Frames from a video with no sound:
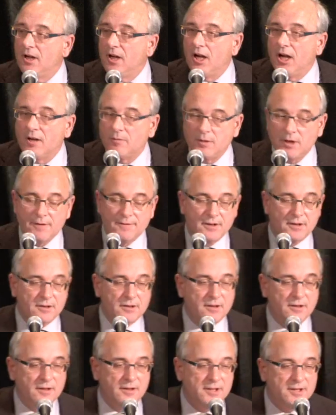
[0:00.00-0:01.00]

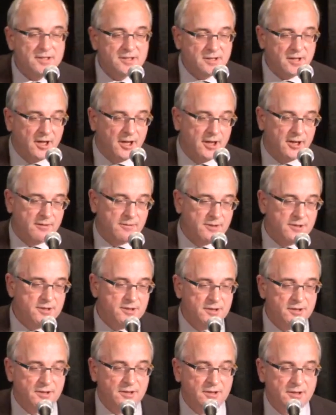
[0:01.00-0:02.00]
However, this
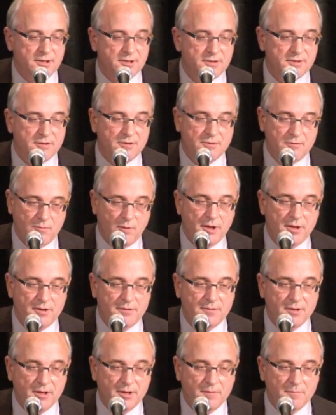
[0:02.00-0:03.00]
language is
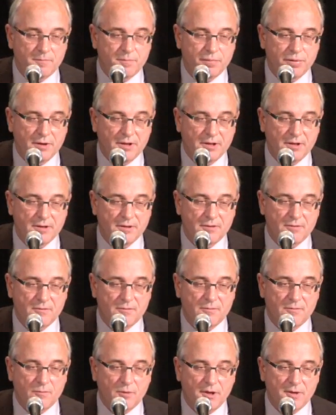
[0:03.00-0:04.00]
quite, uh, uh,
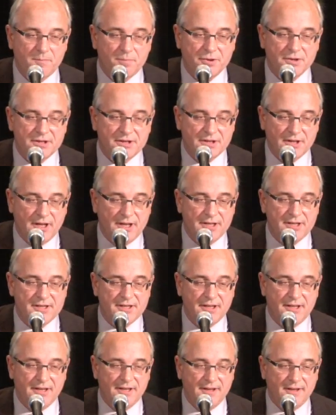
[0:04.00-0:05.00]
quite
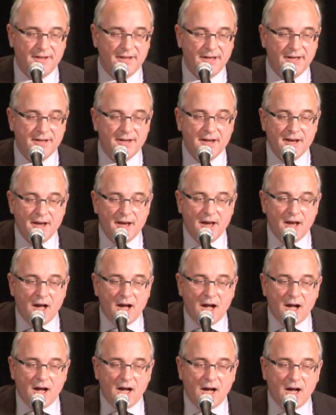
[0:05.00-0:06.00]
precise in that
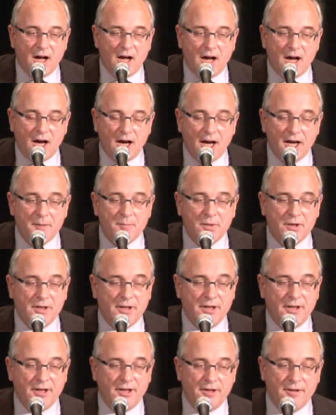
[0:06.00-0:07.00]
I
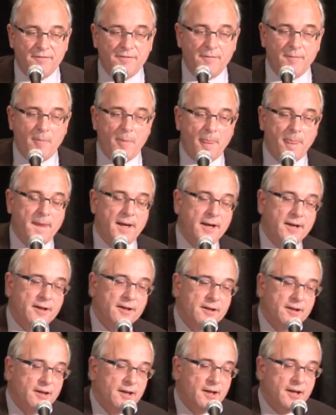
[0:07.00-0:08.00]
believe that
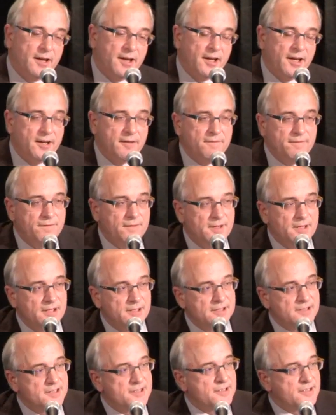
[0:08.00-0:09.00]
if
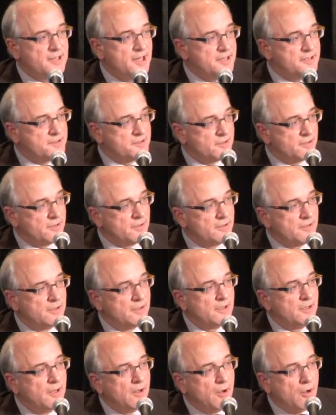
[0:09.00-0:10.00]
the assessor
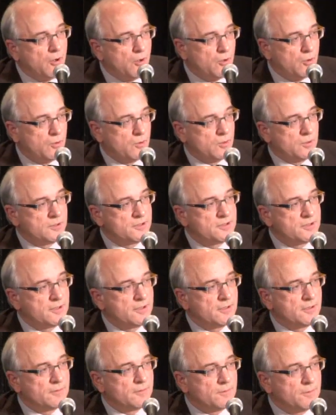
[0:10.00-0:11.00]
holds
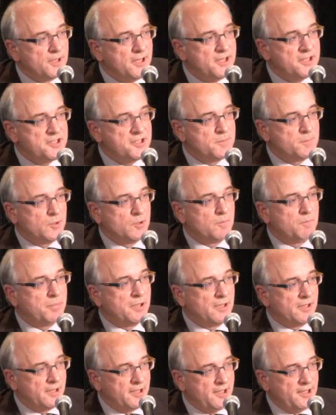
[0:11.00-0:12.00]
the reasonable
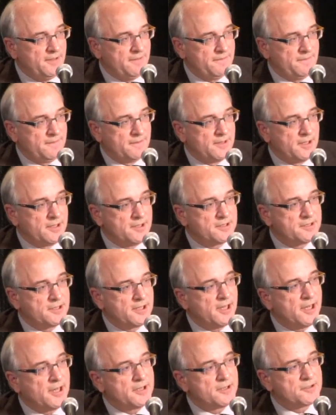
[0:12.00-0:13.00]
belief that it's
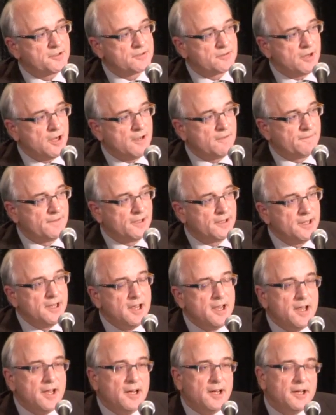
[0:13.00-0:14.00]
catastrophic,
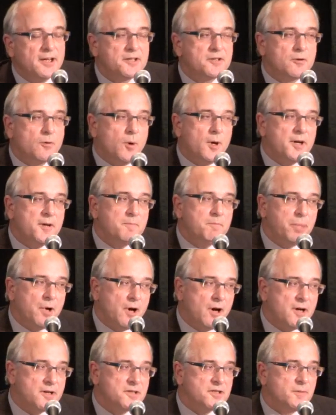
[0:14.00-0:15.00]
it's quite
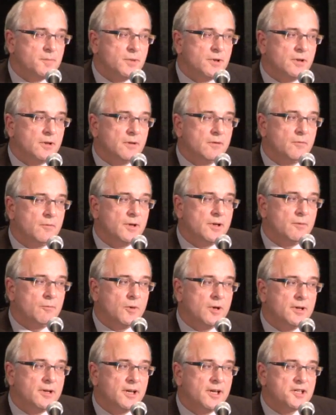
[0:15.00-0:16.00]
possible when
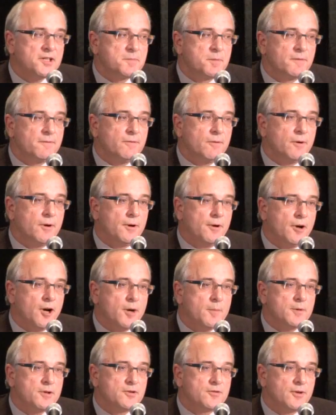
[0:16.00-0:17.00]
one gets before an
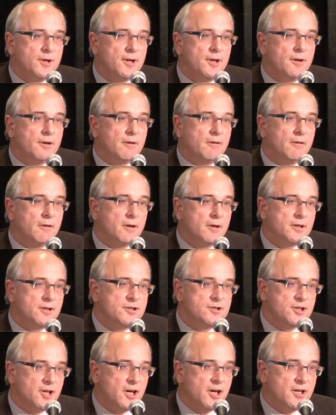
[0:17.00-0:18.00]
arbitrator or a
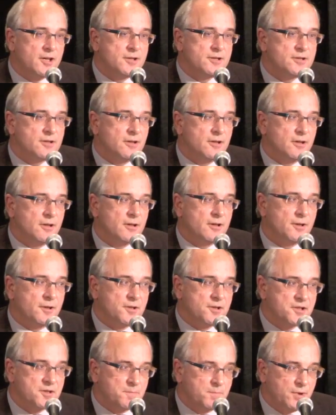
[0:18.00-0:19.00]
judge on a
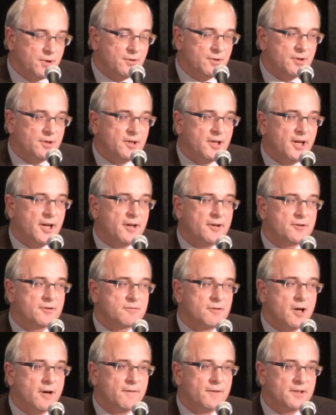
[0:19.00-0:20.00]
disputed
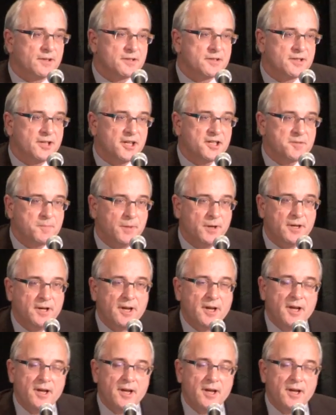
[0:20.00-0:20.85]
catastrophic assessment